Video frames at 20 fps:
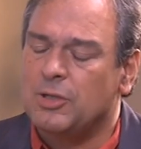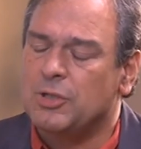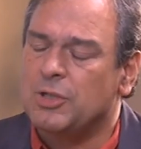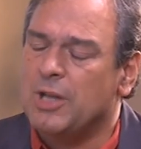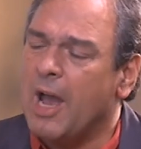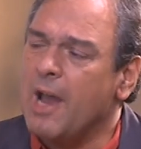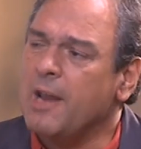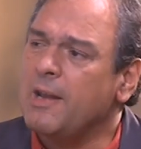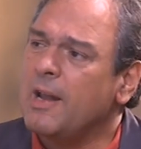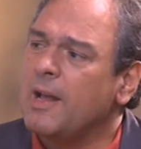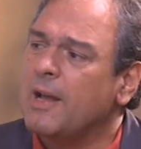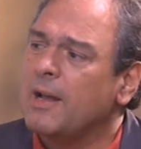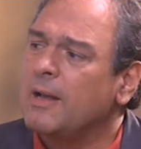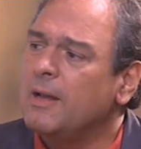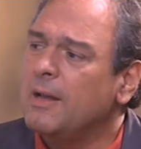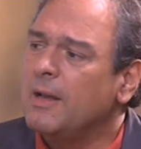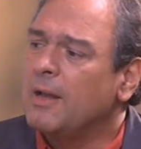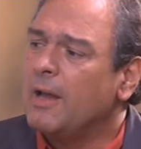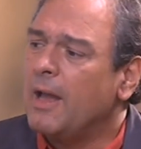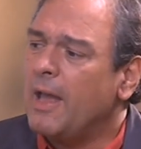China
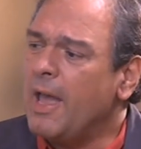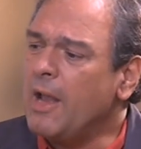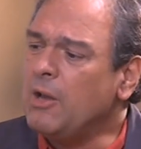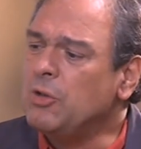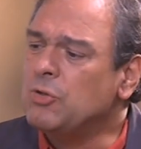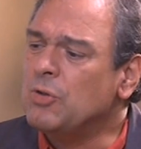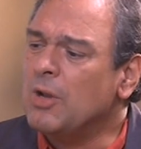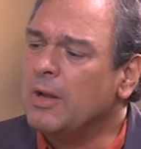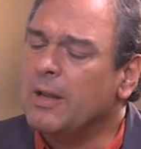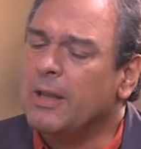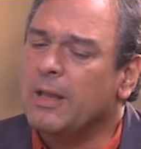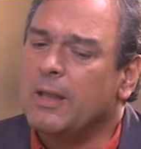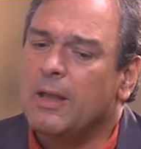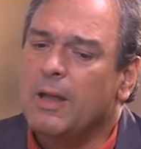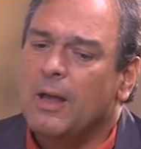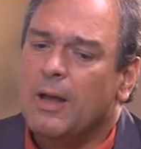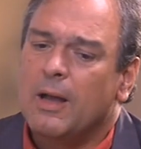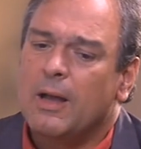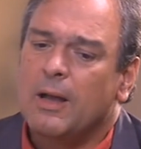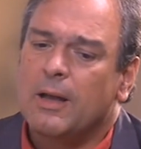actually
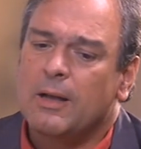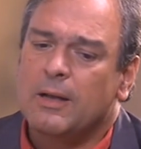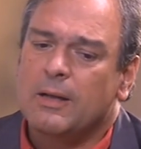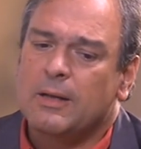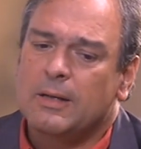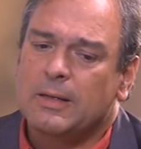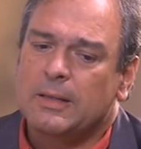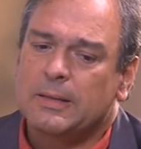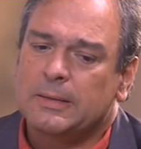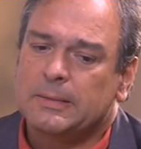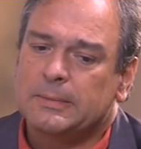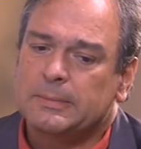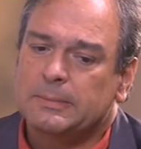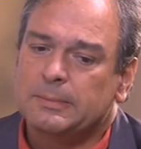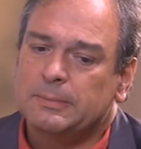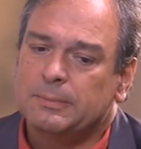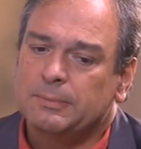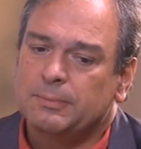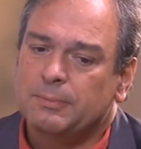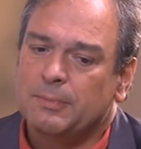uh,
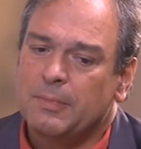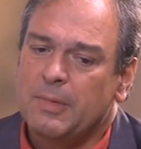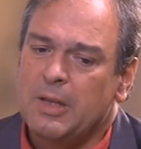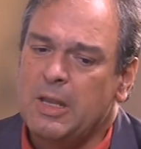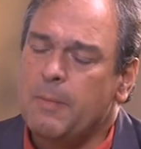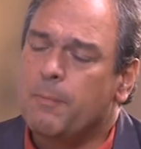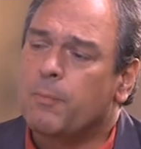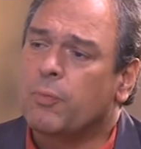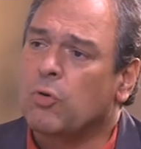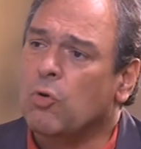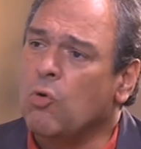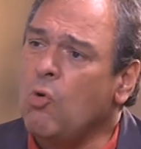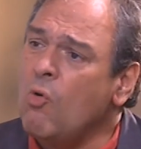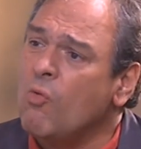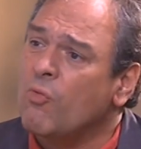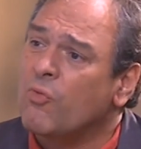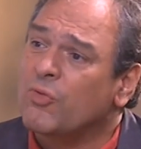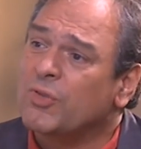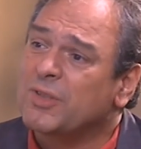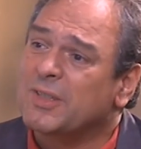
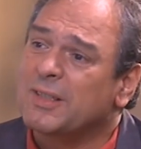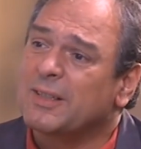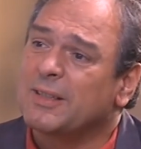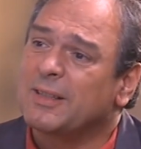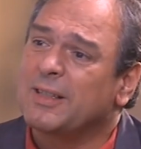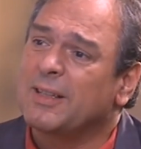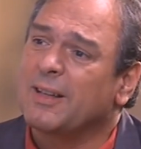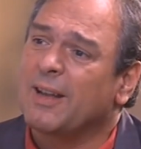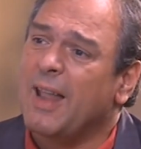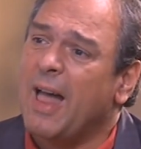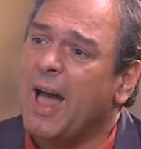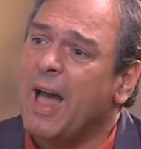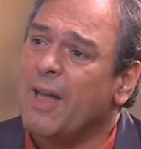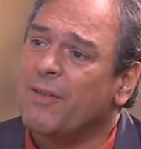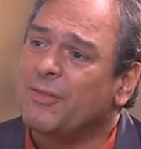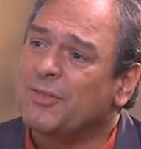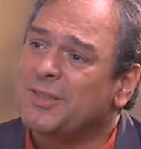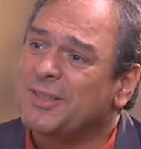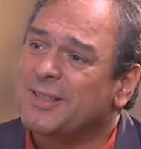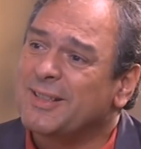improves the
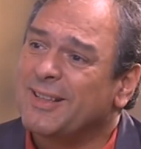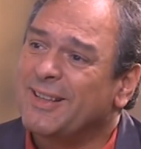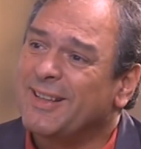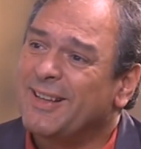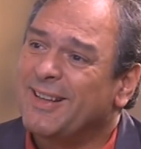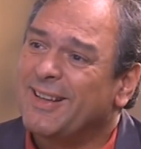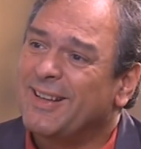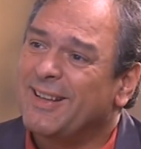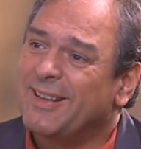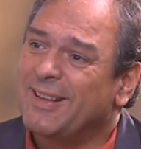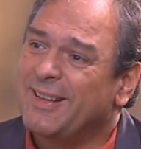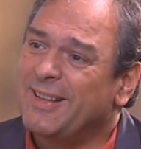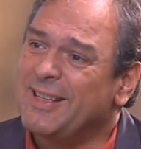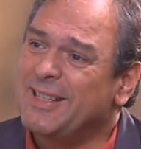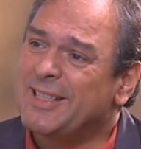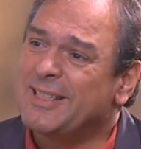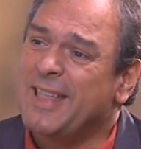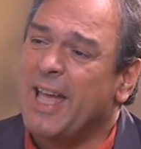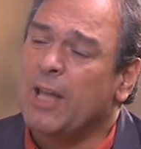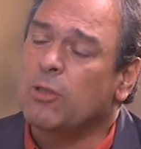lives
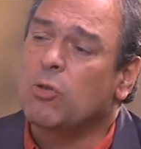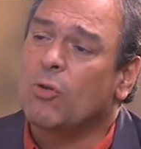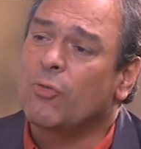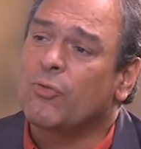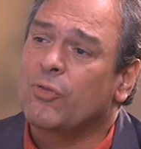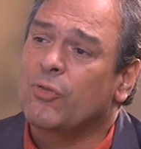instead of